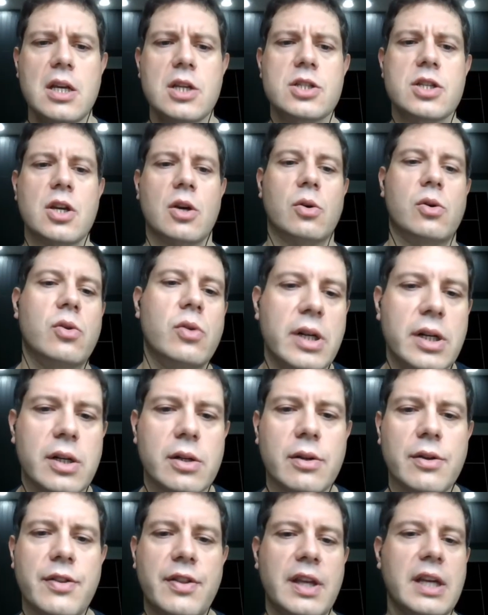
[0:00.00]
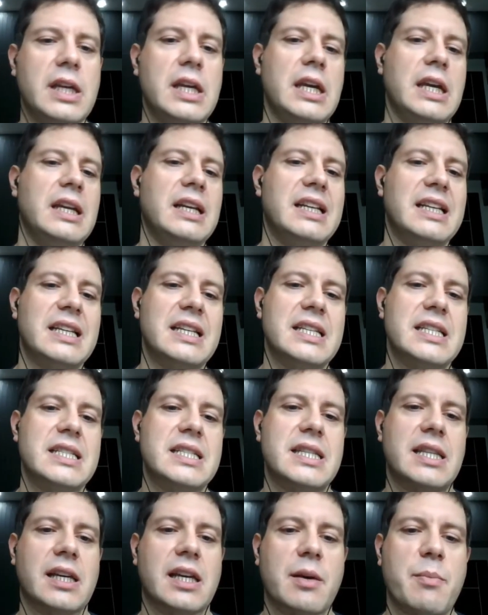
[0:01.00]
So critical thinking is
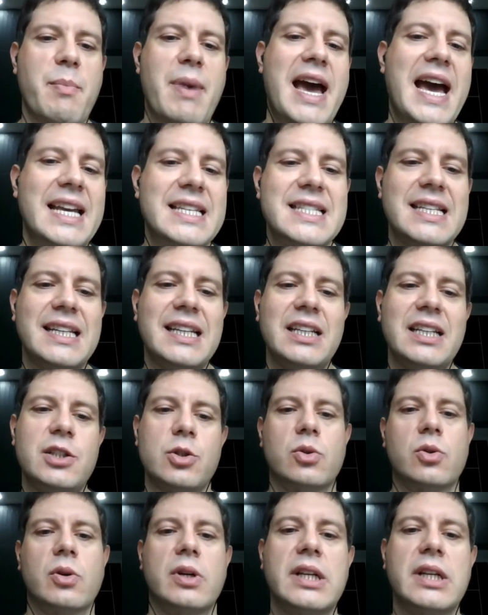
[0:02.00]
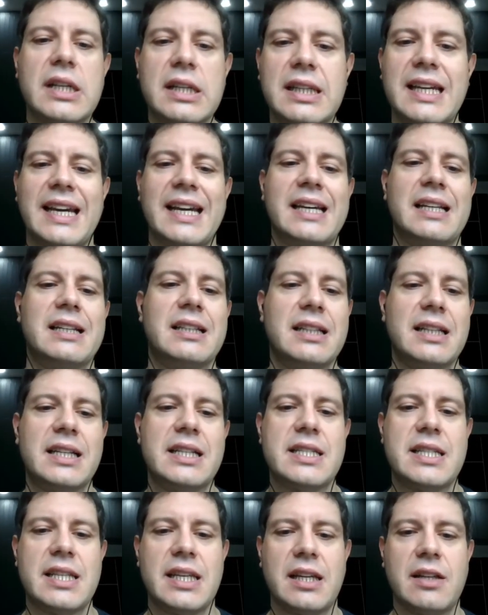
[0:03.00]
the capacity to critically
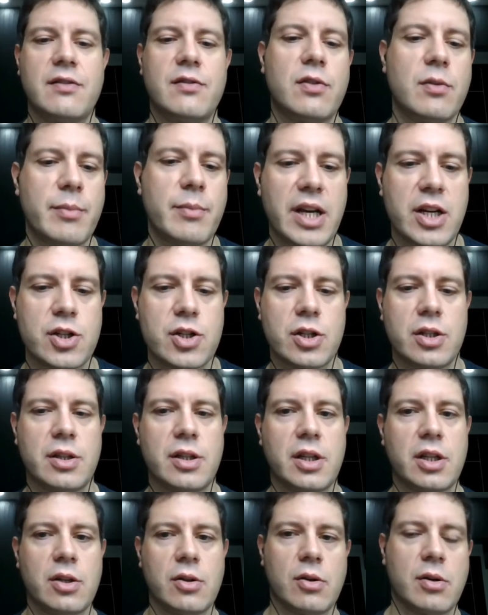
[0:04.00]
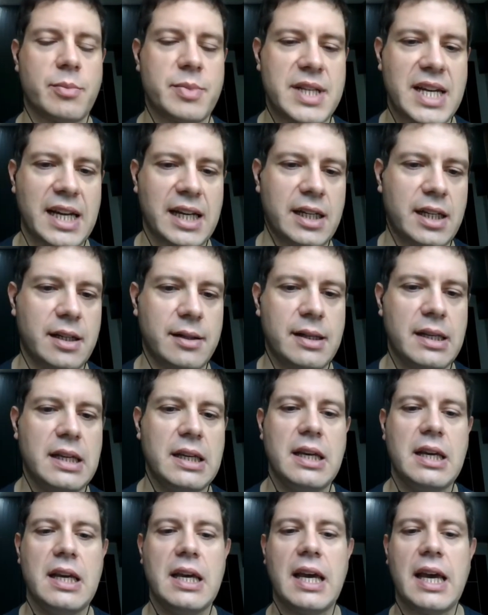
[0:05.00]
analyze the information that you're obtaining.
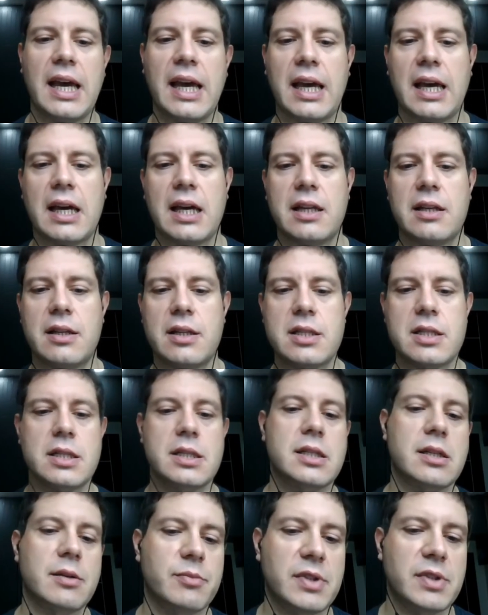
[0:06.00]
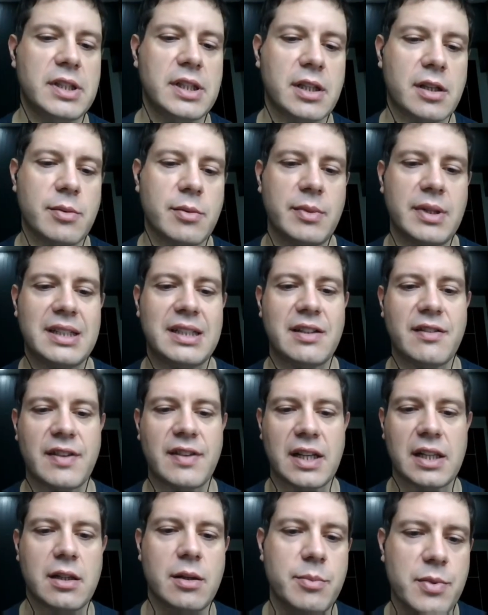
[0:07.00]
And this is something that can be
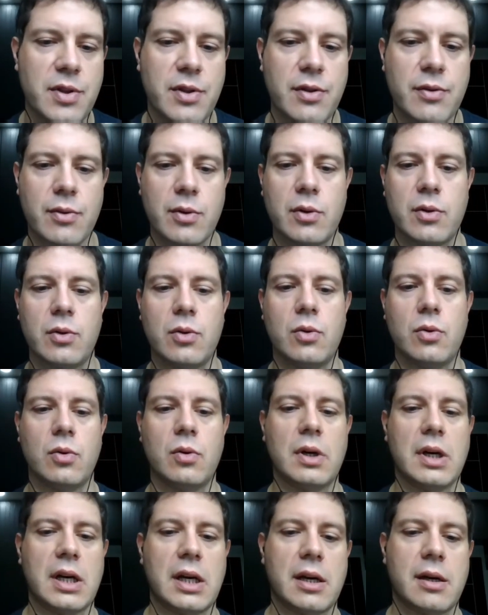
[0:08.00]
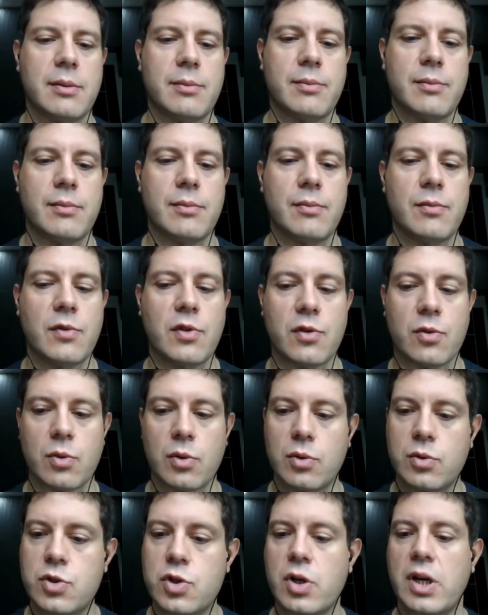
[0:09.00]
developed through, um,
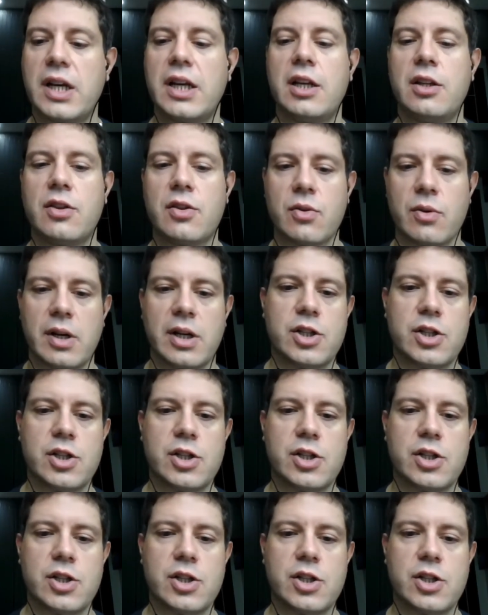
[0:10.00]
through training, through